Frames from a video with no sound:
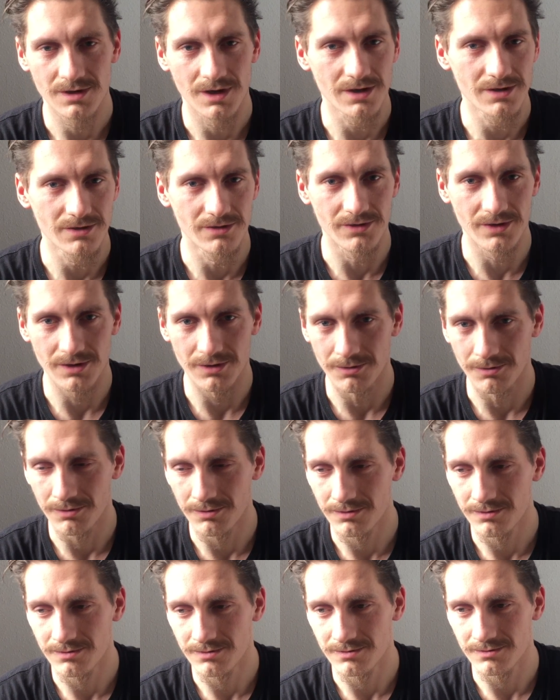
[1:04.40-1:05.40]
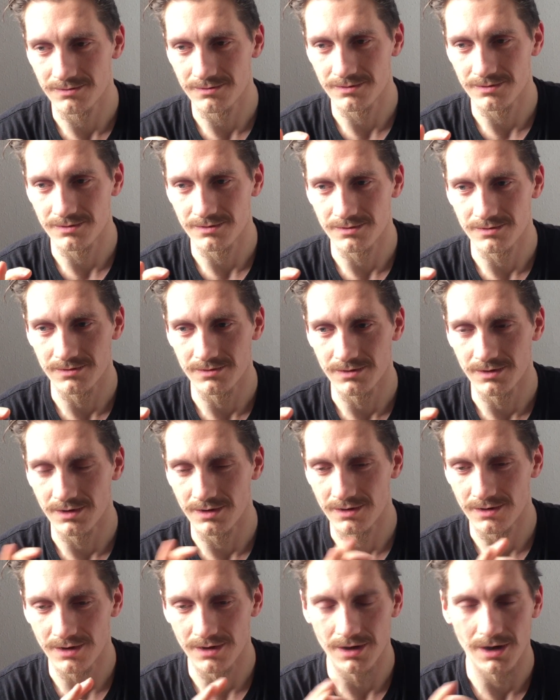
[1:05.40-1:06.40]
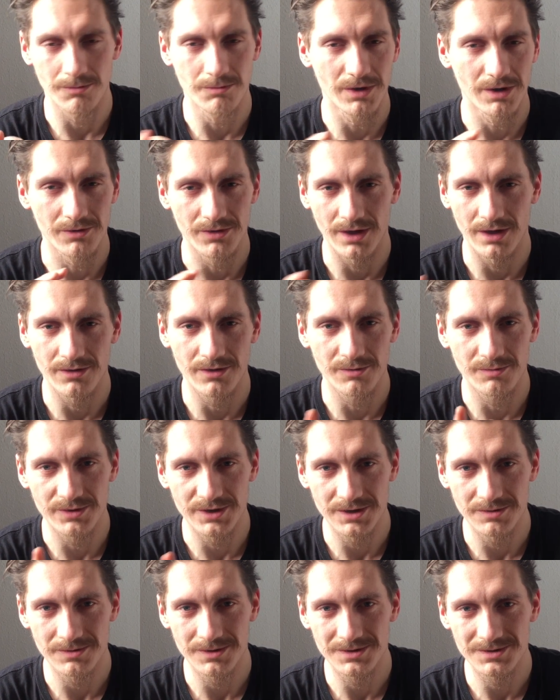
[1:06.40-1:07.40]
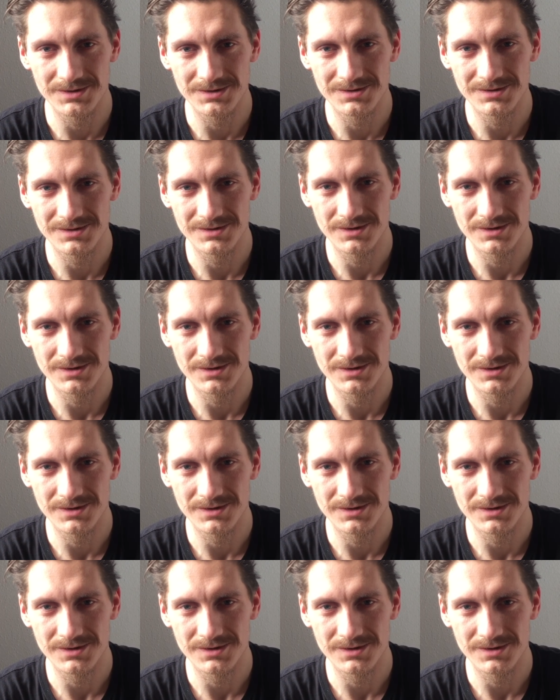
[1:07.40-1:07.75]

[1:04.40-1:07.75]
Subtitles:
I don't know about other people.